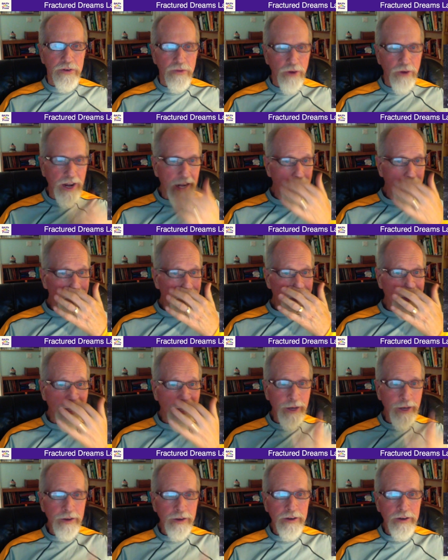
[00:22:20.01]
have read it,
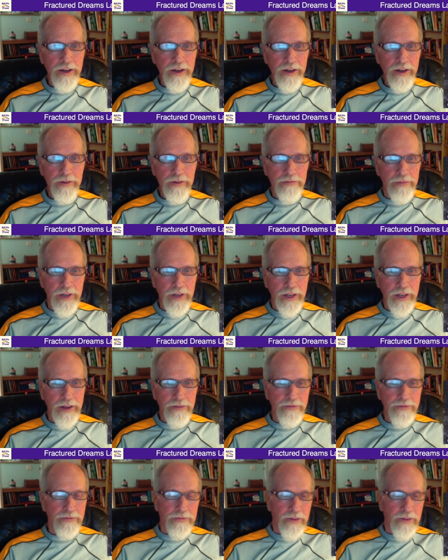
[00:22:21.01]
and
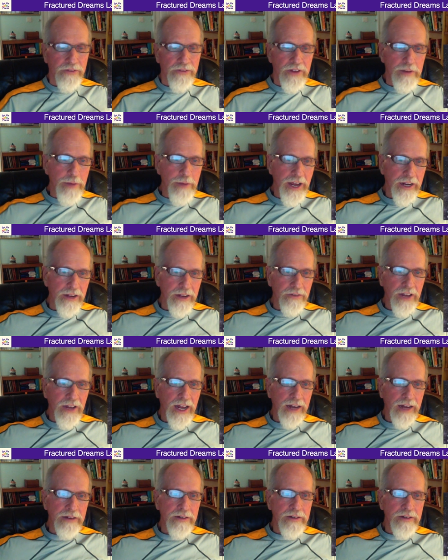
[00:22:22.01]
the feedback I've
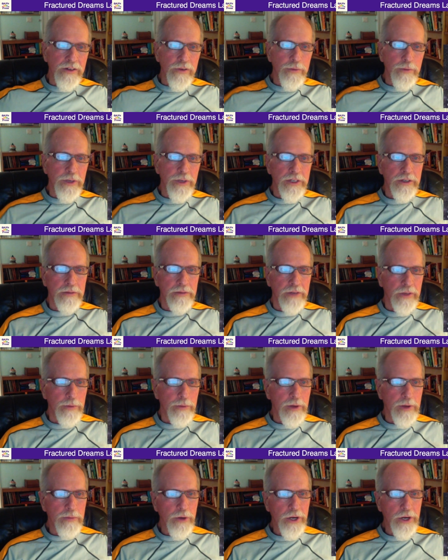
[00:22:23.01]
gotten has
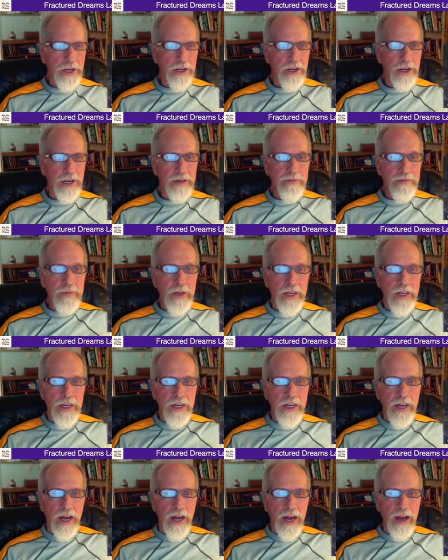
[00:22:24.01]
been pretty good.
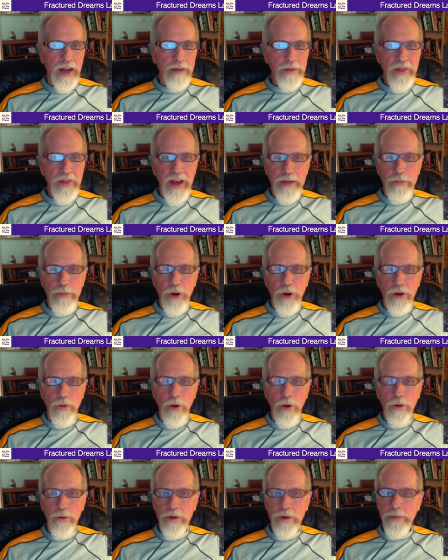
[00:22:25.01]
But that book
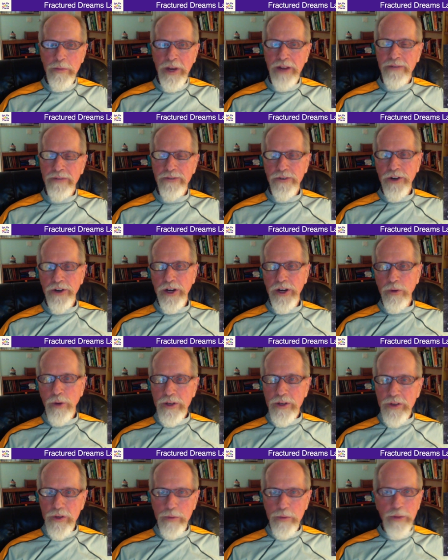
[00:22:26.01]
won't remain free
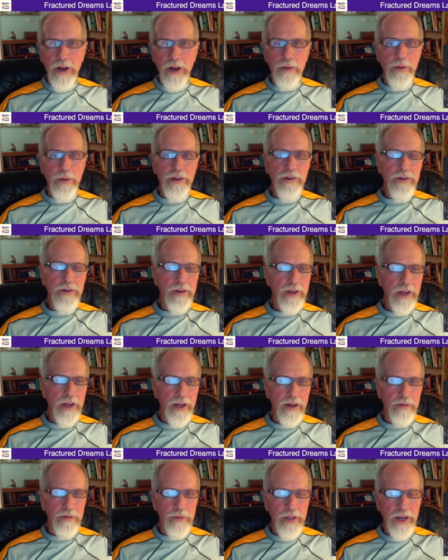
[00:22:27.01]
once it's published.
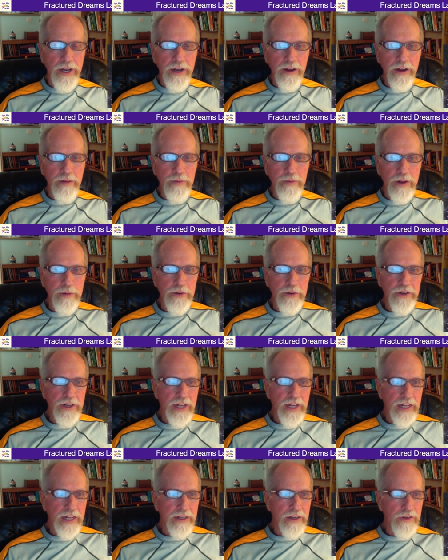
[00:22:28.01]
I'm planning on publishing
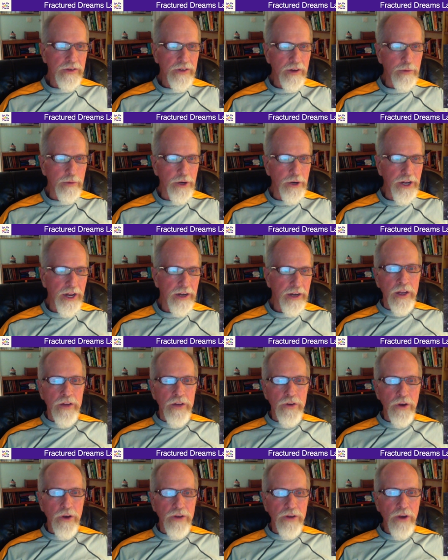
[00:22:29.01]
that this summer yet.
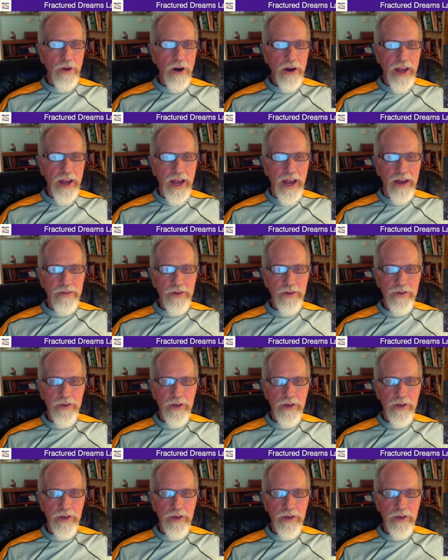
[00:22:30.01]
So if you already have